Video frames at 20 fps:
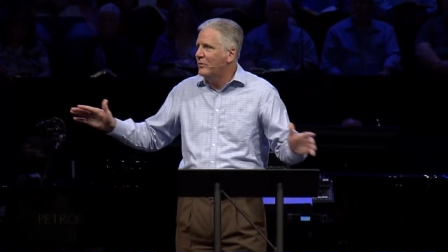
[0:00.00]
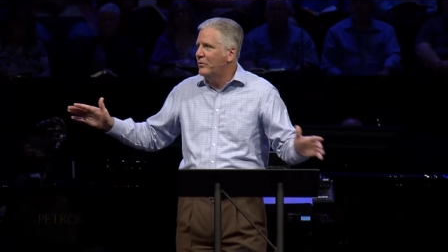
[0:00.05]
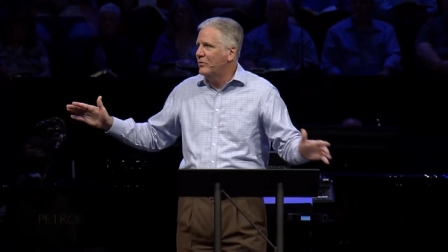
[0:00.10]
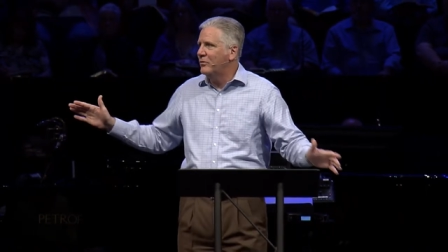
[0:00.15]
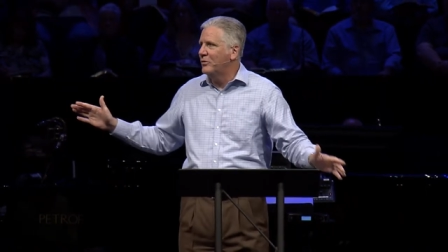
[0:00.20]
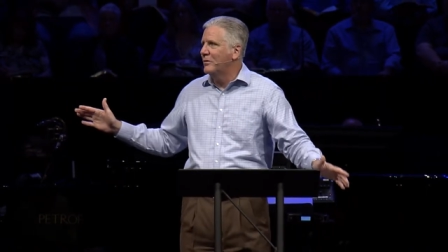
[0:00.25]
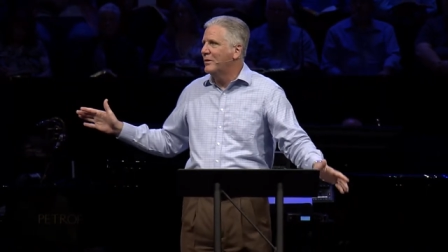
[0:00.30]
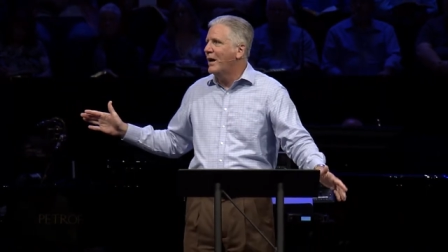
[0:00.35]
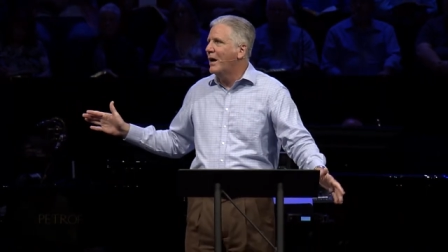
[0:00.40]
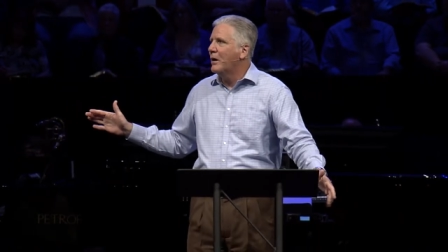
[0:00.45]
this
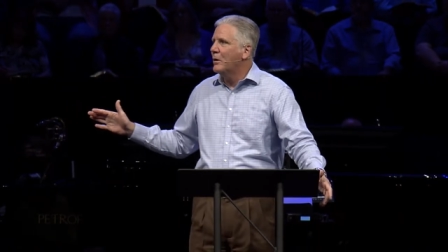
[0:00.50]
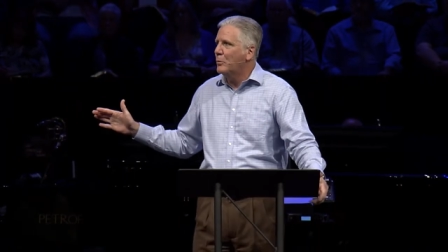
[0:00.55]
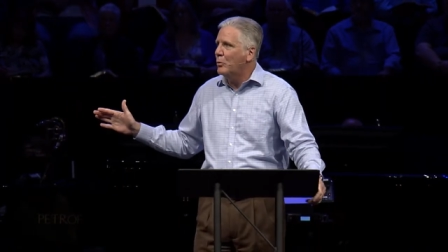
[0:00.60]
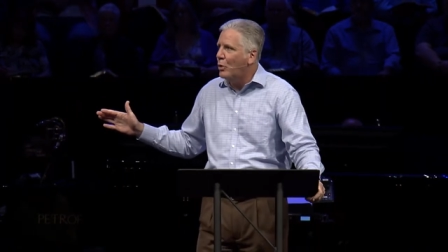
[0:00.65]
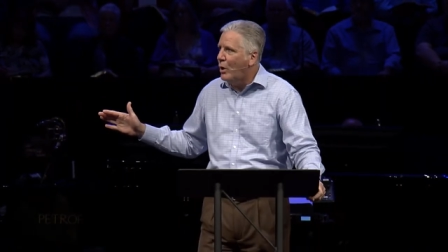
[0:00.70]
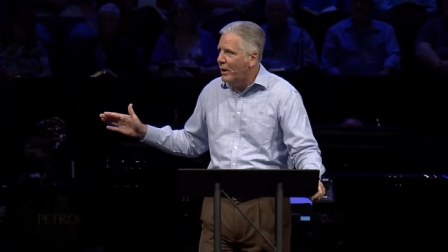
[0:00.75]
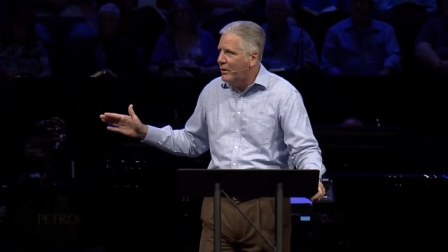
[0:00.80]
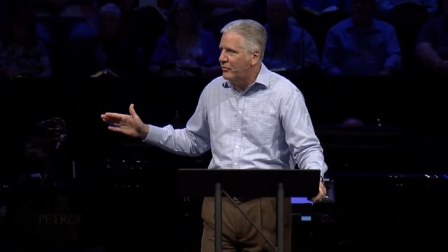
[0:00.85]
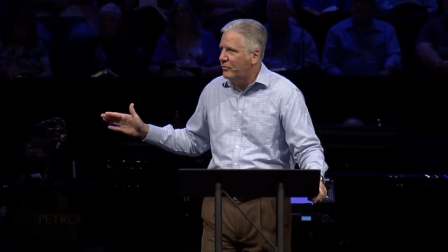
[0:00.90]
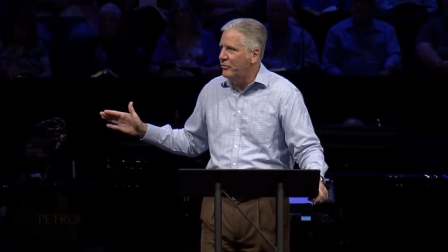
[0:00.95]
entire
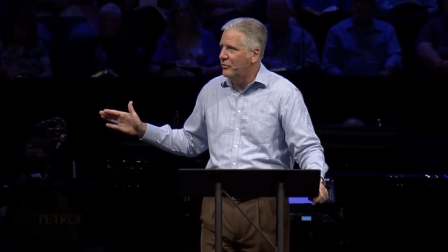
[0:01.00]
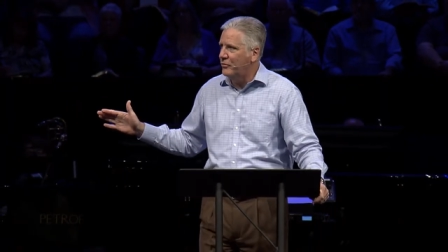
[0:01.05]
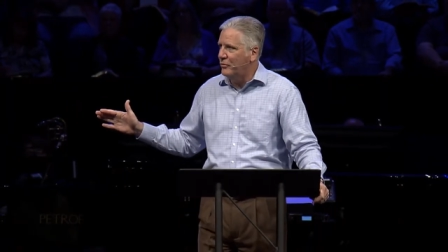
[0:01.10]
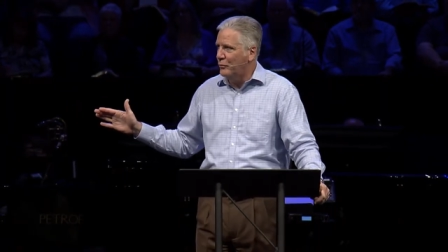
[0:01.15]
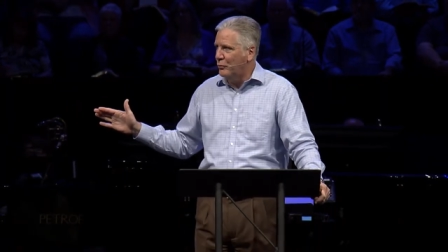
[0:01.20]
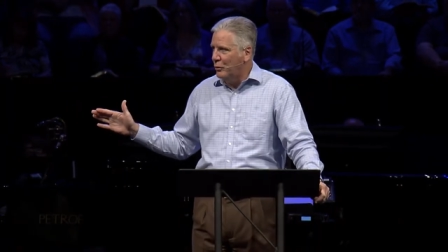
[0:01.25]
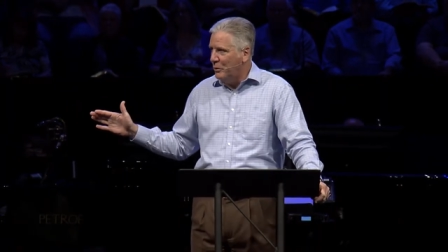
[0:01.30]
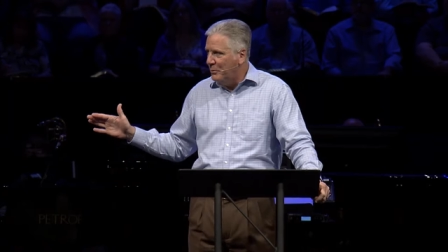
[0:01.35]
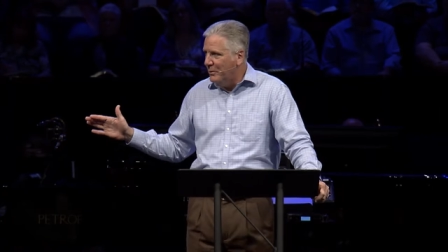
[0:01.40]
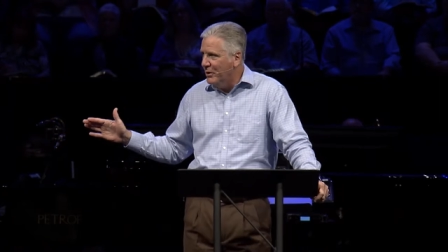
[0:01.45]
process of
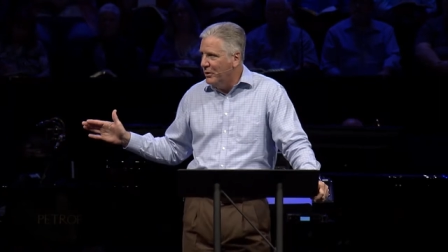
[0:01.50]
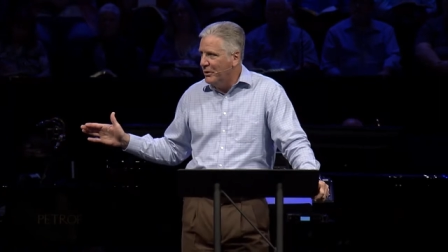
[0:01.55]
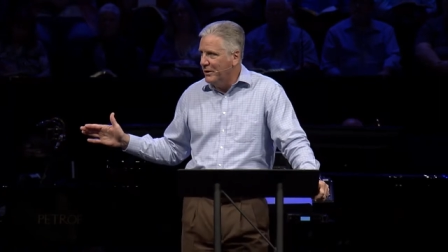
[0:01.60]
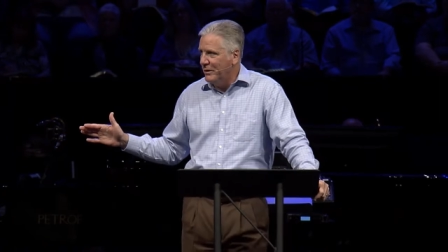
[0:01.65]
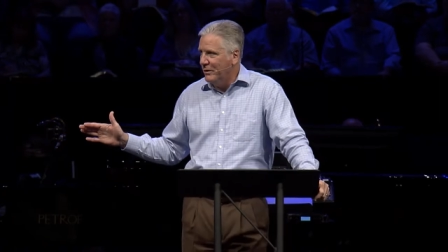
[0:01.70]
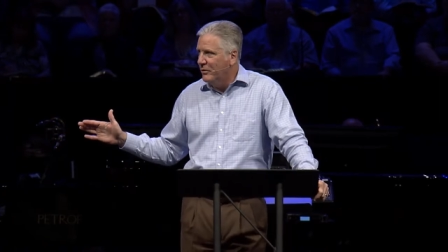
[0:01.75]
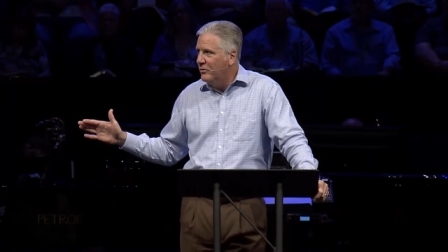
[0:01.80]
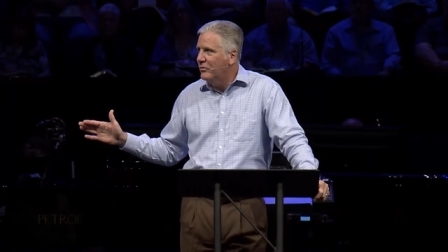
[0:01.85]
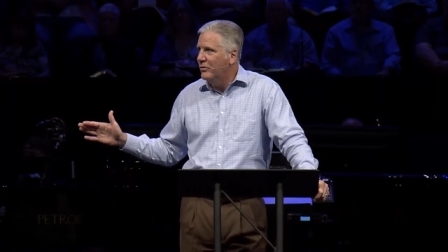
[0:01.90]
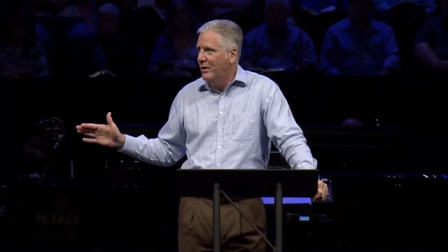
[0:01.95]
rebuilding
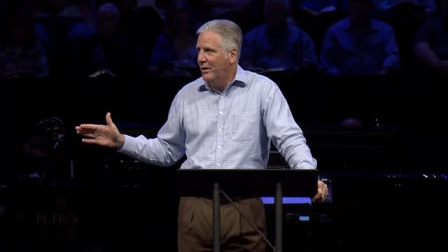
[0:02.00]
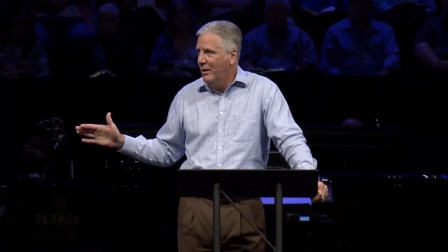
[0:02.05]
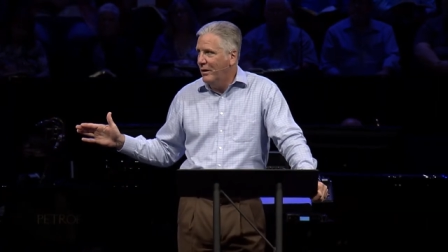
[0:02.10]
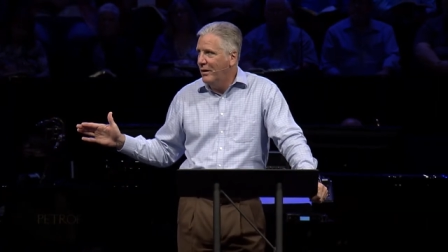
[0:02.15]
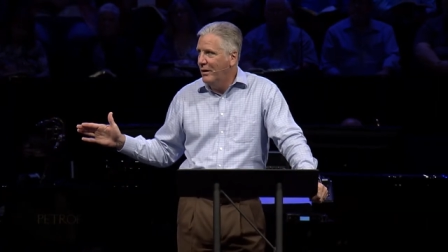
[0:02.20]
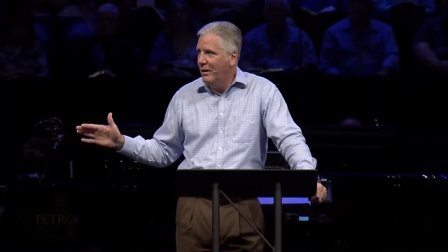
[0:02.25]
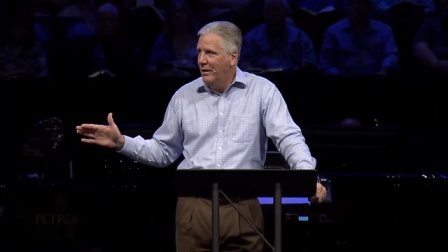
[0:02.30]
the city.